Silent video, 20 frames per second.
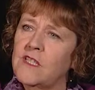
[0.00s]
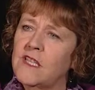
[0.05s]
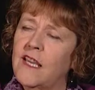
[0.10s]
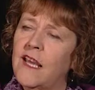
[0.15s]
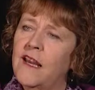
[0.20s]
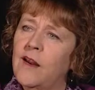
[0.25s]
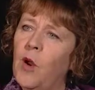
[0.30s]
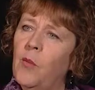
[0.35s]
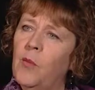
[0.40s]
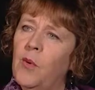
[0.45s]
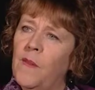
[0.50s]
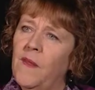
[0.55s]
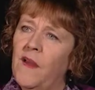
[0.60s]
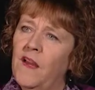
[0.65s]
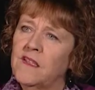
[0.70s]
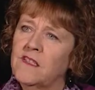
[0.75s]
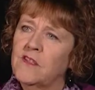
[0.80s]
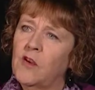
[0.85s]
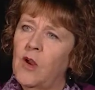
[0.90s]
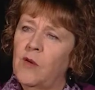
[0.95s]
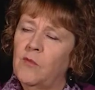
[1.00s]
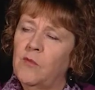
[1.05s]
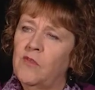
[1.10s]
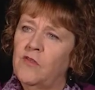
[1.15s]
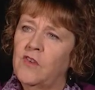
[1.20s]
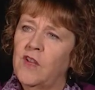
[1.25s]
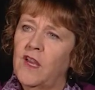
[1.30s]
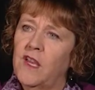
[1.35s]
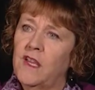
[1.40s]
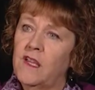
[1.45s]
to get up at that time of
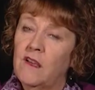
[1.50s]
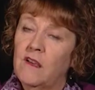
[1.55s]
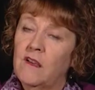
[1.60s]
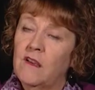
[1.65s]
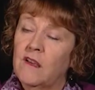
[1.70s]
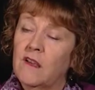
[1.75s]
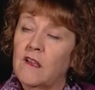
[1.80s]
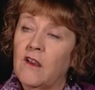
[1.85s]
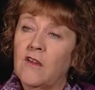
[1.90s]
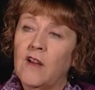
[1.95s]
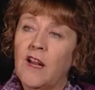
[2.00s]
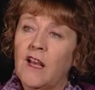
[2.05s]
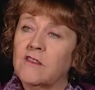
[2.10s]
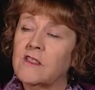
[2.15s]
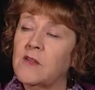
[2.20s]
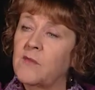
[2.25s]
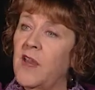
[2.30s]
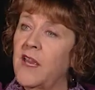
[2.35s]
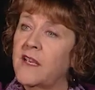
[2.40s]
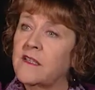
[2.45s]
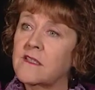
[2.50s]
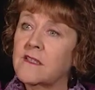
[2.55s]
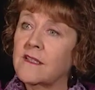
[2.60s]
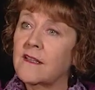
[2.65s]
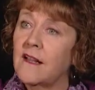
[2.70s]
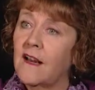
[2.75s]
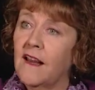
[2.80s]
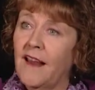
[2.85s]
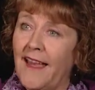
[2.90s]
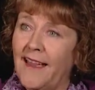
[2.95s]
day, go and have some eggs to
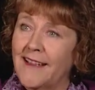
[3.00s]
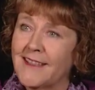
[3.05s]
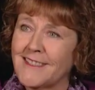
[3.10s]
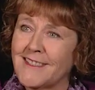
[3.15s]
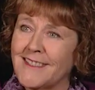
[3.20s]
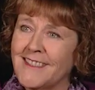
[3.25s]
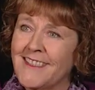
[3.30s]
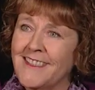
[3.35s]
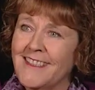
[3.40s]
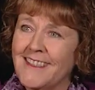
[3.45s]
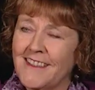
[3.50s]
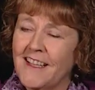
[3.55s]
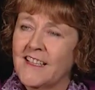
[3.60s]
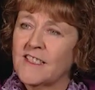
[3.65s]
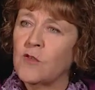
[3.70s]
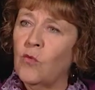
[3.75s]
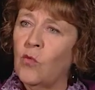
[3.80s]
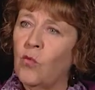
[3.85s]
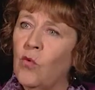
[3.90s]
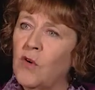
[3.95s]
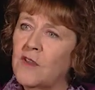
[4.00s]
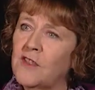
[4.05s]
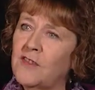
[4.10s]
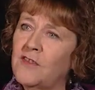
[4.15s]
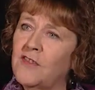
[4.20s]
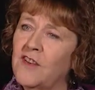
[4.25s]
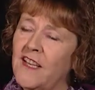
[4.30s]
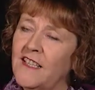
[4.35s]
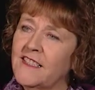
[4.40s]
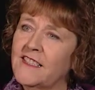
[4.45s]
collect. That's a
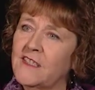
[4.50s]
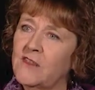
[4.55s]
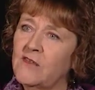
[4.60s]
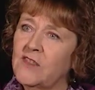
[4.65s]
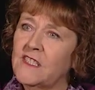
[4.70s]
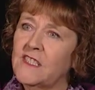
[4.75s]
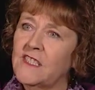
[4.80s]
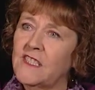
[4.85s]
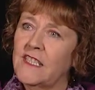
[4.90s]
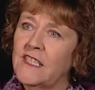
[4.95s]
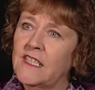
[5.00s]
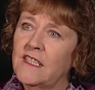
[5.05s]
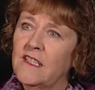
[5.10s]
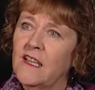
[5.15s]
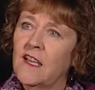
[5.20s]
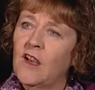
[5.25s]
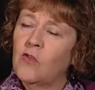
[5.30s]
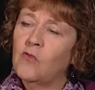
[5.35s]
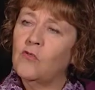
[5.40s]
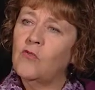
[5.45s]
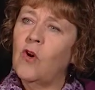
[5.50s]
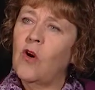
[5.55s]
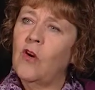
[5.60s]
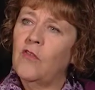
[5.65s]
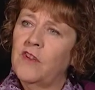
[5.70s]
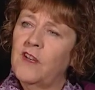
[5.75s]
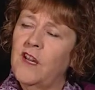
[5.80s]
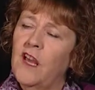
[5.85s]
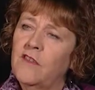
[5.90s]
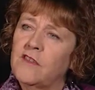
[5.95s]
wonderful activity,
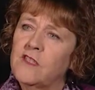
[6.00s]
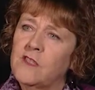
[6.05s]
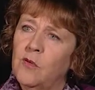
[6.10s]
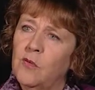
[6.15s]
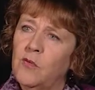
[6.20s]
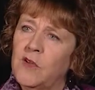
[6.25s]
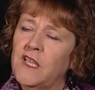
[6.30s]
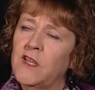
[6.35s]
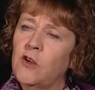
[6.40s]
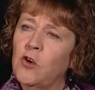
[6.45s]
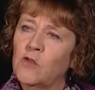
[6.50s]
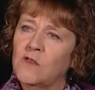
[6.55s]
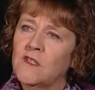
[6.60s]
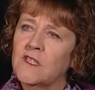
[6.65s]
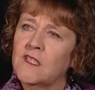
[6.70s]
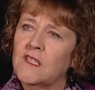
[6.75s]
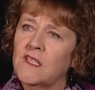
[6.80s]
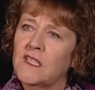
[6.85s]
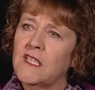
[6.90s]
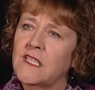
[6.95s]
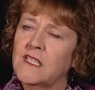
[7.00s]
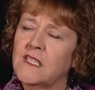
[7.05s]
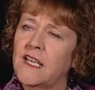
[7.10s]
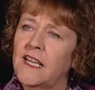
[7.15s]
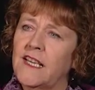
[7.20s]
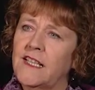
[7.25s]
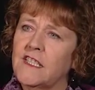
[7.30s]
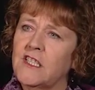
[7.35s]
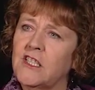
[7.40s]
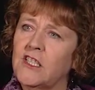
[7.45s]
rather than have somebody constantly
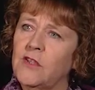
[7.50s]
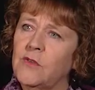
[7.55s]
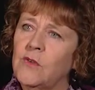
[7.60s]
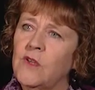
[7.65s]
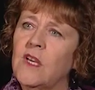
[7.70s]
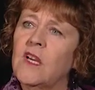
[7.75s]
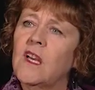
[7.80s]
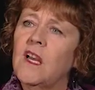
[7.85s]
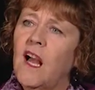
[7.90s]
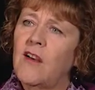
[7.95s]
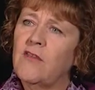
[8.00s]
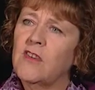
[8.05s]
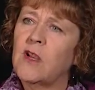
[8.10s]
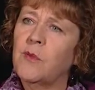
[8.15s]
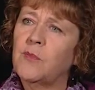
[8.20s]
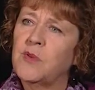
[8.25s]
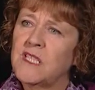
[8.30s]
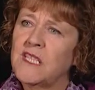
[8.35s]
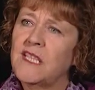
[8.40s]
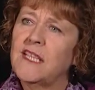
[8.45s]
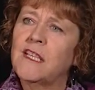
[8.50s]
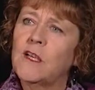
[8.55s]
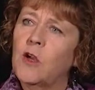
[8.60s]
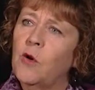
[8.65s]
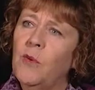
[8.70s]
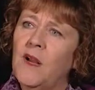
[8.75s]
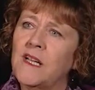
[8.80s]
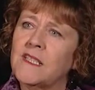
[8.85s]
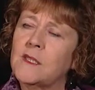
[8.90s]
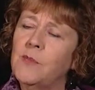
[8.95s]
saying to you, have a cup of tea and go
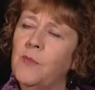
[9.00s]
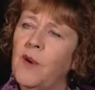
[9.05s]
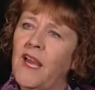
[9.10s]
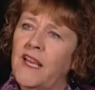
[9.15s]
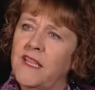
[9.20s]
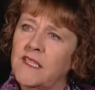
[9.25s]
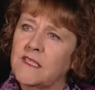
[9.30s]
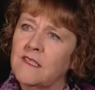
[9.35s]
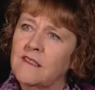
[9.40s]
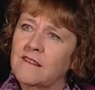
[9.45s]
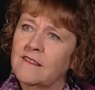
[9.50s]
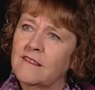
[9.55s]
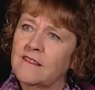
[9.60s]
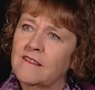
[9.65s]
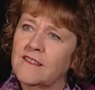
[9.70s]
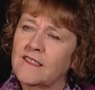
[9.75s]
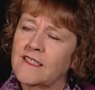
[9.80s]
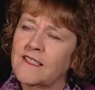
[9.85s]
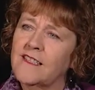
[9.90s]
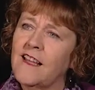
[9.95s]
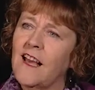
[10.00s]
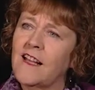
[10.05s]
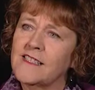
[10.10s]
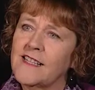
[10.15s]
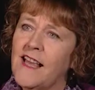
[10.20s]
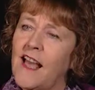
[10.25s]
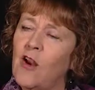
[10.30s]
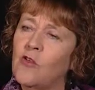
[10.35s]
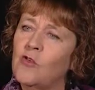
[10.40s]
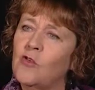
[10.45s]
back to bed, because that's
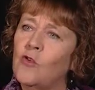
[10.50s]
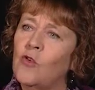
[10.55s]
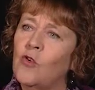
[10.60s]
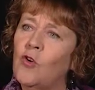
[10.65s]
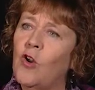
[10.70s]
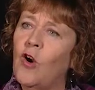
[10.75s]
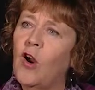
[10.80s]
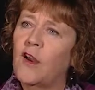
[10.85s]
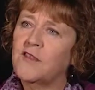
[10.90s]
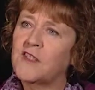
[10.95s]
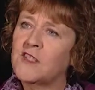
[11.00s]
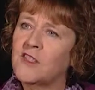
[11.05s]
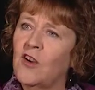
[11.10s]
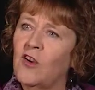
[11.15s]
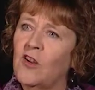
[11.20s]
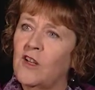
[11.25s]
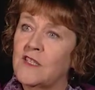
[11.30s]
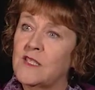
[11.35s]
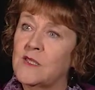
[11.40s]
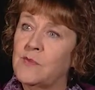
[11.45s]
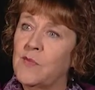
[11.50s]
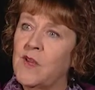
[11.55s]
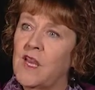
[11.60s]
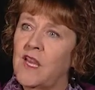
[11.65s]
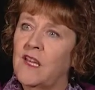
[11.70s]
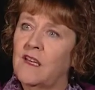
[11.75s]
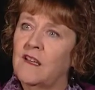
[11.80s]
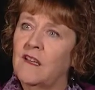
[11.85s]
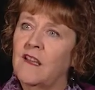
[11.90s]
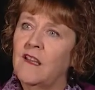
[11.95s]
how your lifestyle has
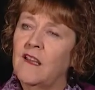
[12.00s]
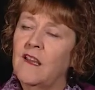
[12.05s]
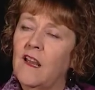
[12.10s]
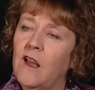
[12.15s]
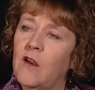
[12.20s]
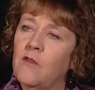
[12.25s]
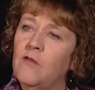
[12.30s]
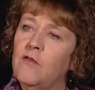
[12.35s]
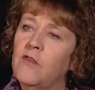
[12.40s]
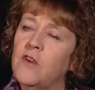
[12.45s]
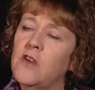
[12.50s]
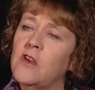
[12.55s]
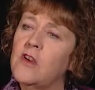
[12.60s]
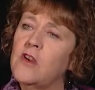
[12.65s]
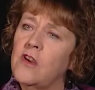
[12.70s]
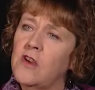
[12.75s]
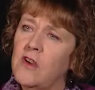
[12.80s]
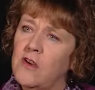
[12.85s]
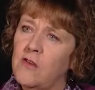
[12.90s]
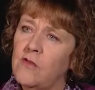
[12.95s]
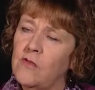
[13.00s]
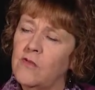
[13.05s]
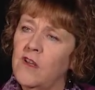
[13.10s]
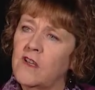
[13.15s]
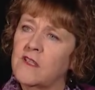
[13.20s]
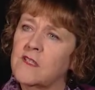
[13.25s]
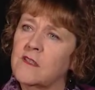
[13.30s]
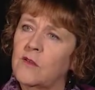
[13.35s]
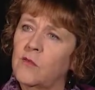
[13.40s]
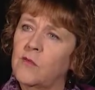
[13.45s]
been. And for you,
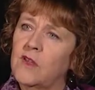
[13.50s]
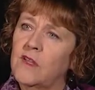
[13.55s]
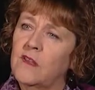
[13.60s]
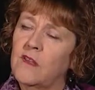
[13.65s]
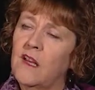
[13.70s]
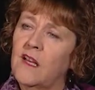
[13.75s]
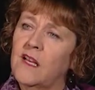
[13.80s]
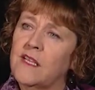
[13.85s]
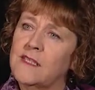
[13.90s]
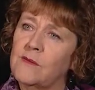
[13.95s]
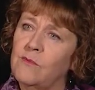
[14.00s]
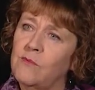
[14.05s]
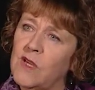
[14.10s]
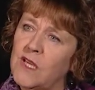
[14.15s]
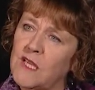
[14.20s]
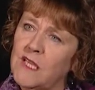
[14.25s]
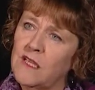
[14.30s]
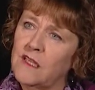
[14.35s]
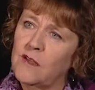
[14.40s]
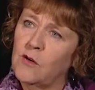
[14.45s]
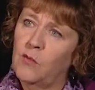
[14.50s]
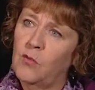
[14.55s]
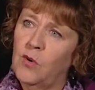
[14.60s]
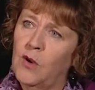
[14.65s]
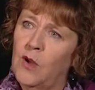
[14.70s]
that's something that has meaning and